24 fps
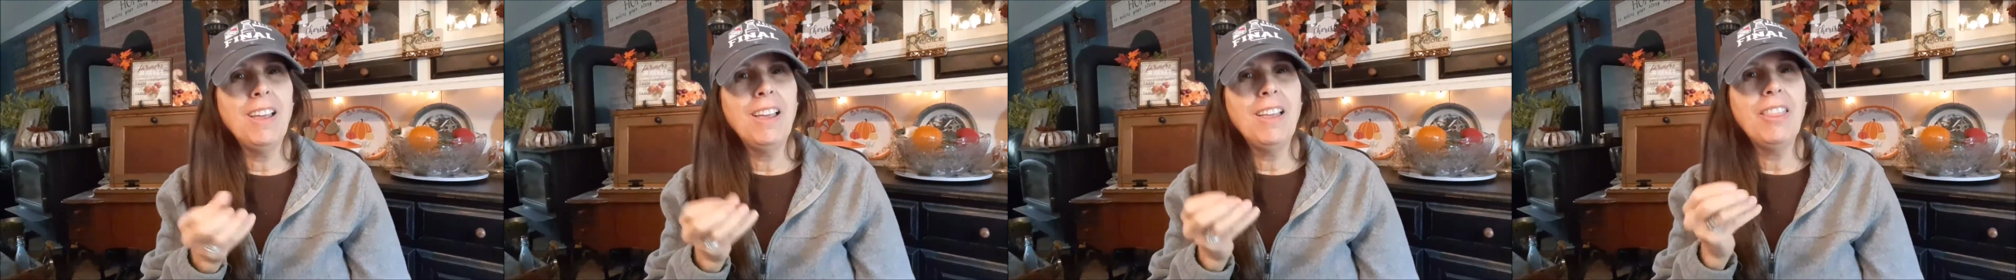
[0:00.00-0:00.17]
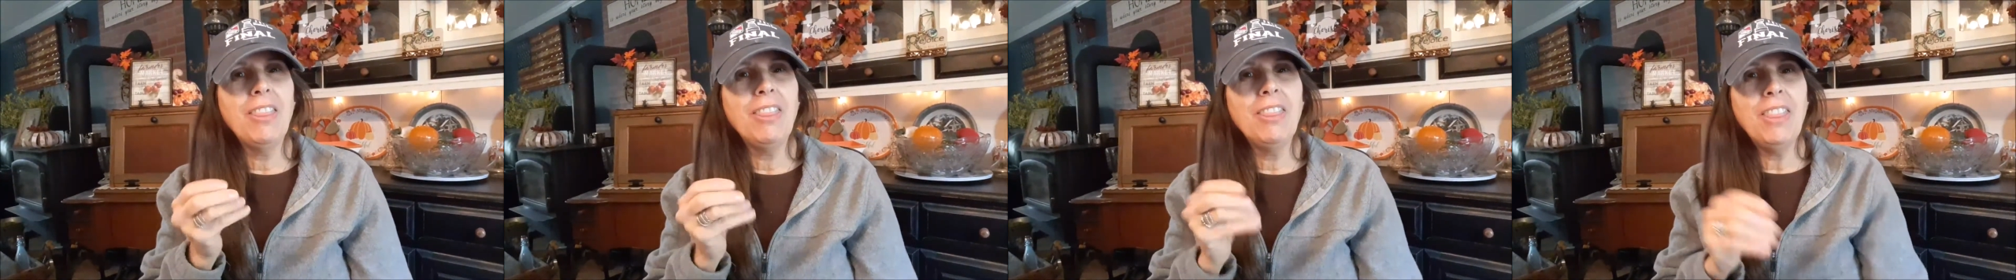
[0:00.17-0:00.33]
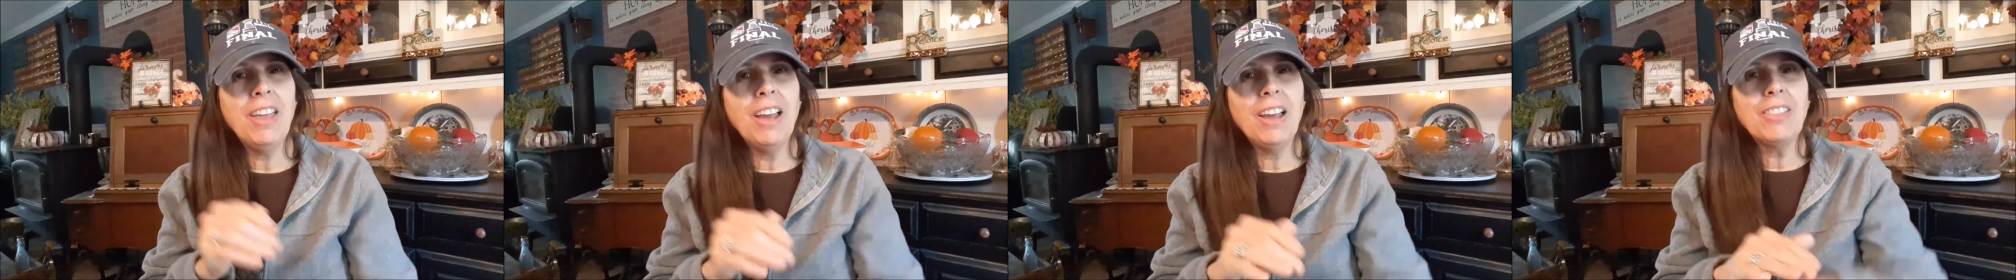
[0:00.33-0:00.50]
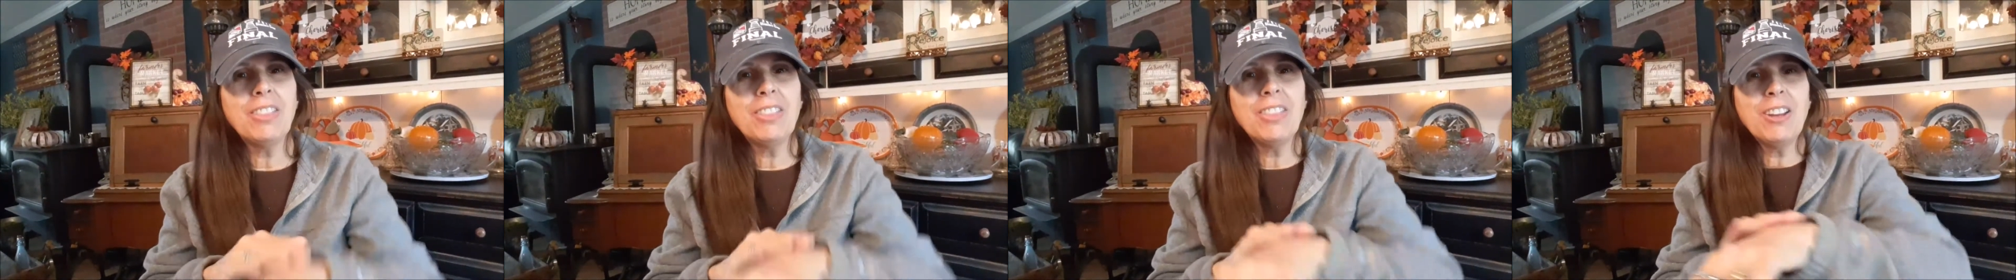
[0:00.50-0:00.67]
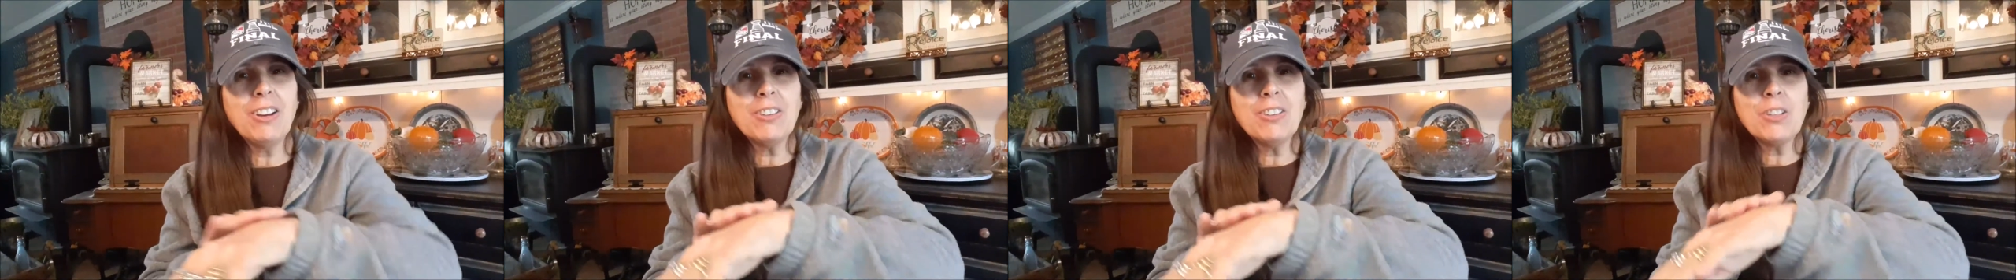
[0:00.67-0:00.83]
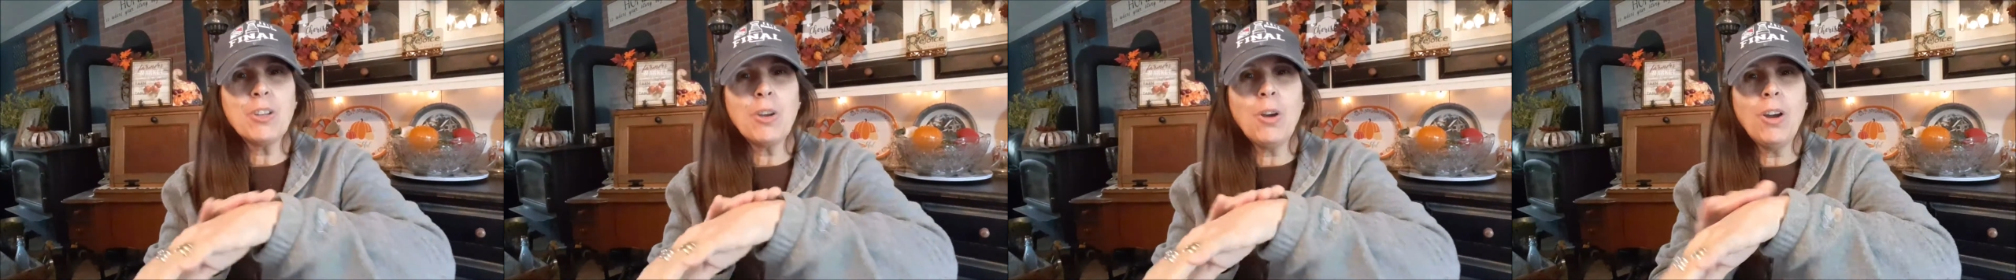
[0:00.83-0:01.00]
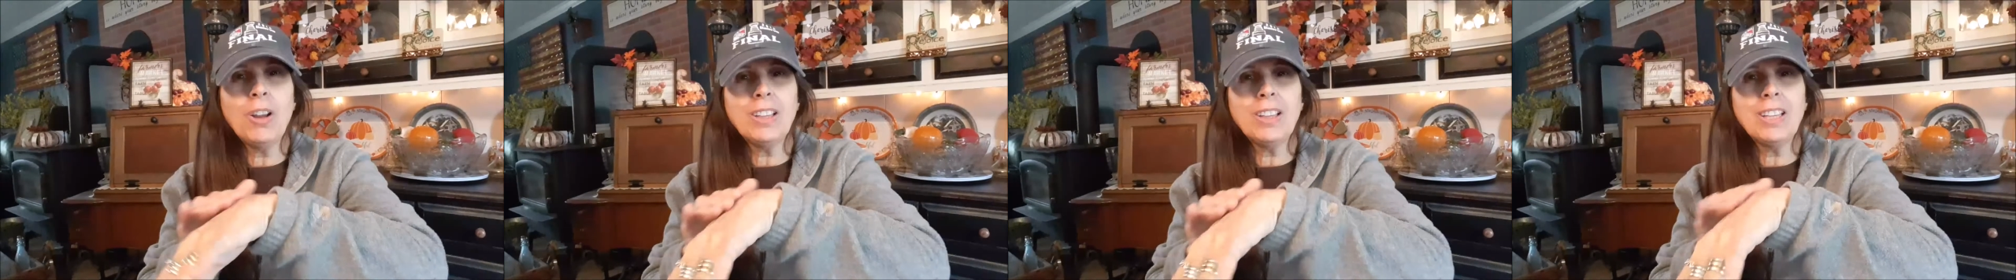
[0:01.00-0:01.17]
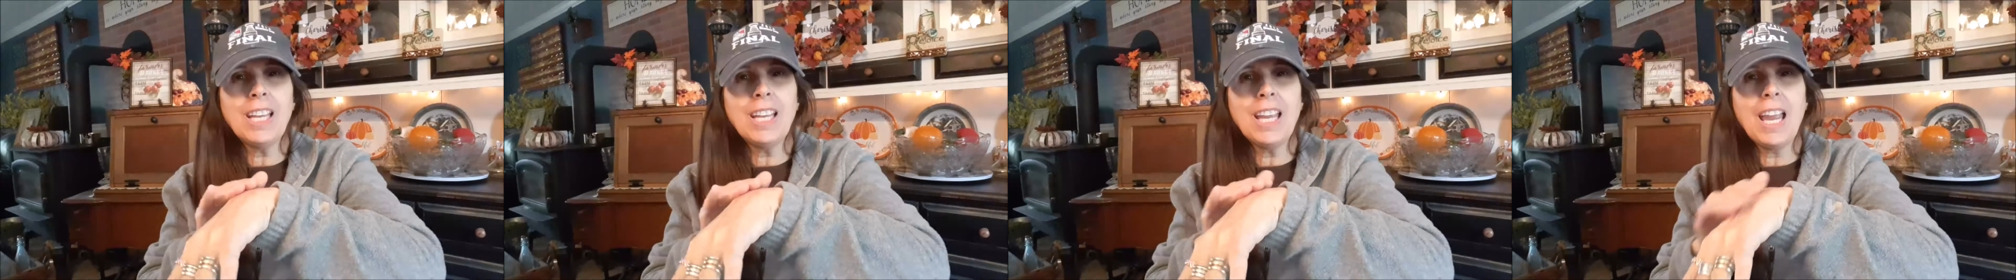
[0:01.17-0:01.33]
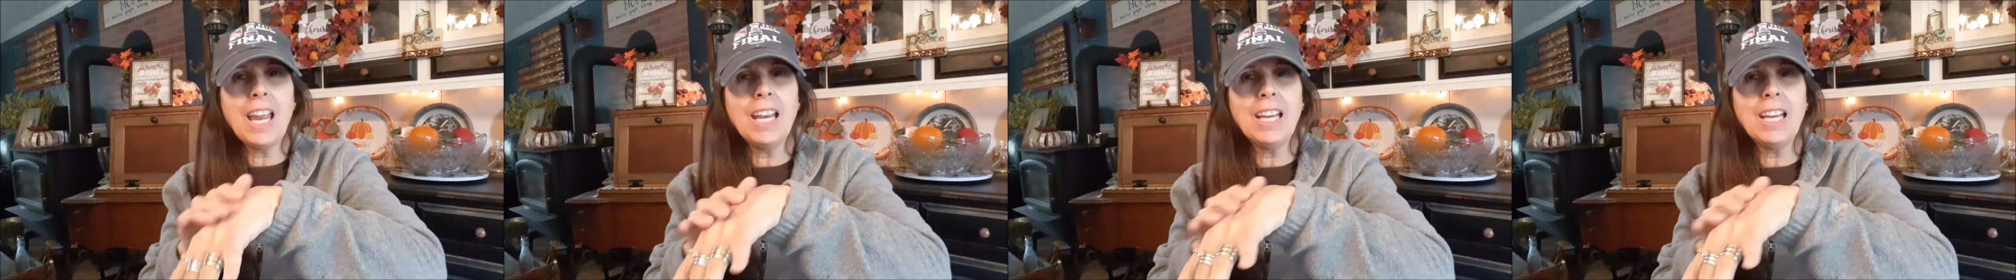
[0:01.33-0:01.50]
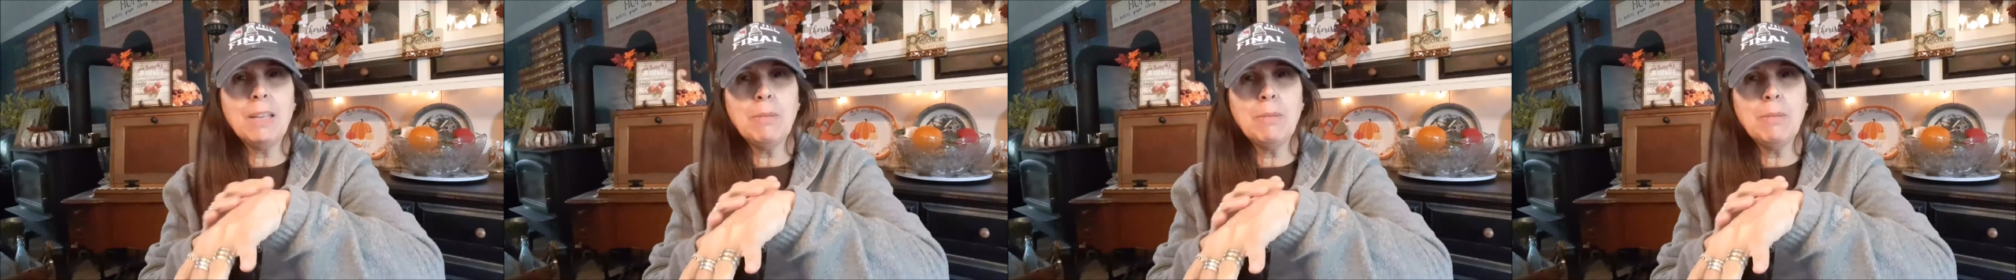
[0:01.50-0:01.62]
that there's hardly any